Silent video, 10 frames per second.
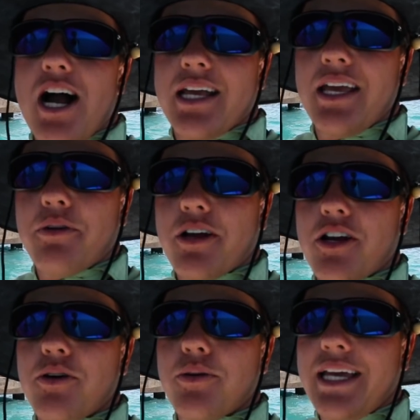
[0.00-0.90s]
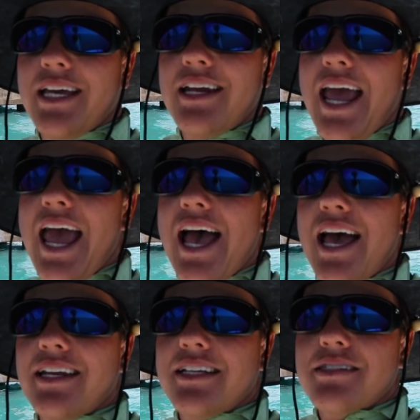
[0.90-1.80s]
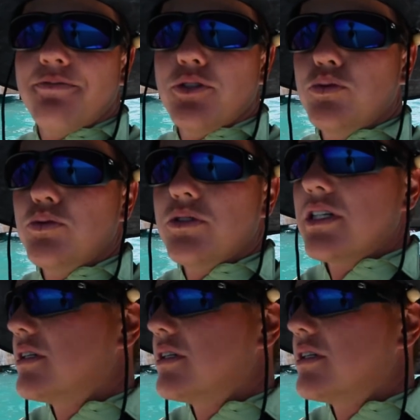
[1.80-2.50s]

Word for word: talking. We're gonna go in and eat some food.